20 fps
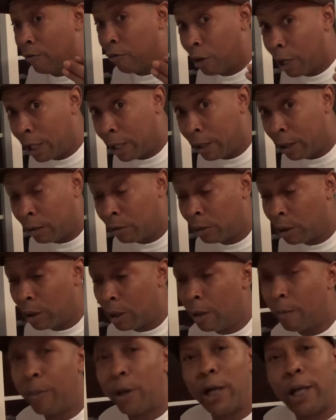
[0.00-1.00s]
real,
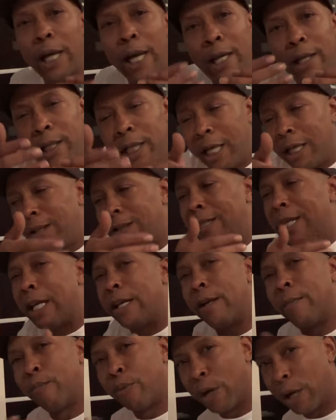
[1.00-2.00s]
but at least
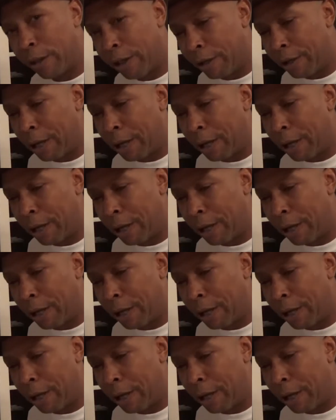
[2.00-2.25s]
get a brother